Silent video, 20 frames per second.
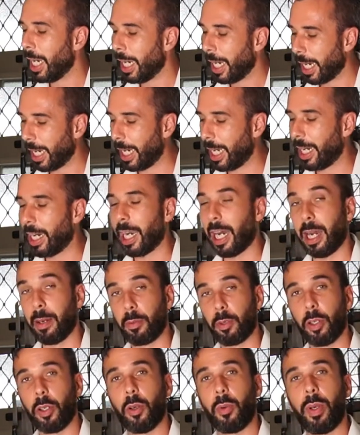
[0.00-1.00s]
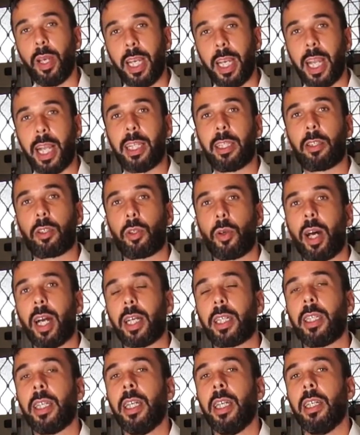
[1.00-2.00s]
Here I'm going to really
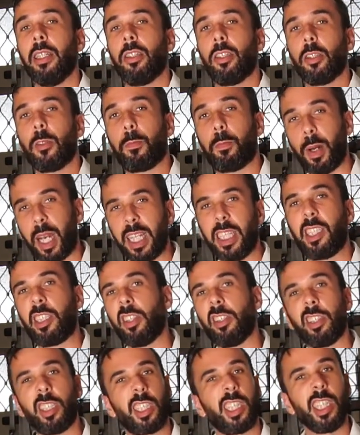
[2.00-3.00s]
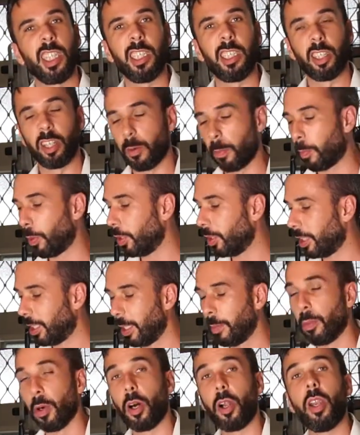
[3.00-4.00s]
extract the spiciest ginger
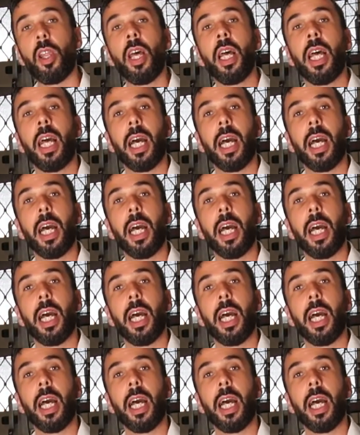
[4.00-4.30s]
possible